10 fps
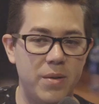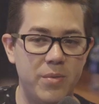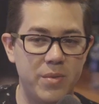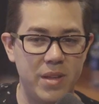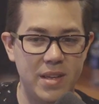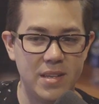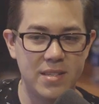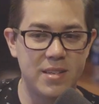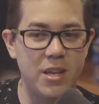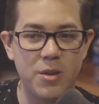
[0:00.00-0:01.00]

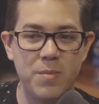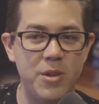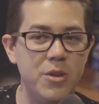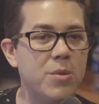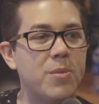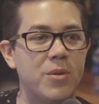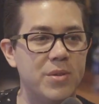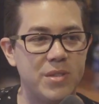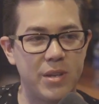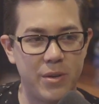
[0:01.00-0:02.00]
his humor
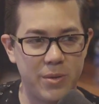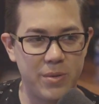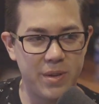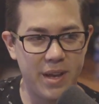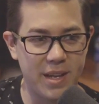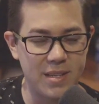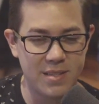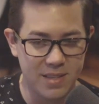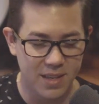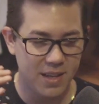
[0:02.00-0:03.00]
is so, I
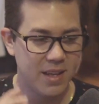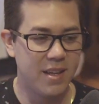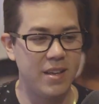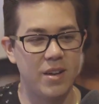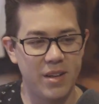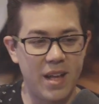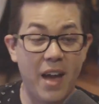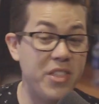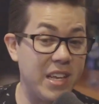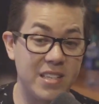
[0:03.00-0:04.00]
guess,
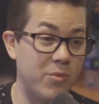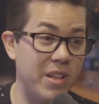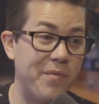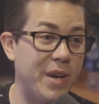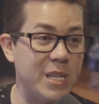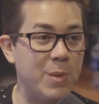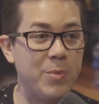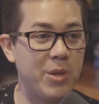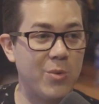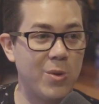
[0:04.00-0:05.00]
I think he's one of the funniest
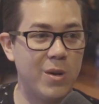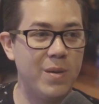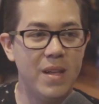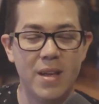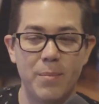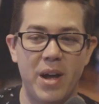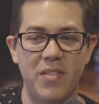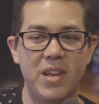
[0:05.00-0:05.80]
people in the world. But I think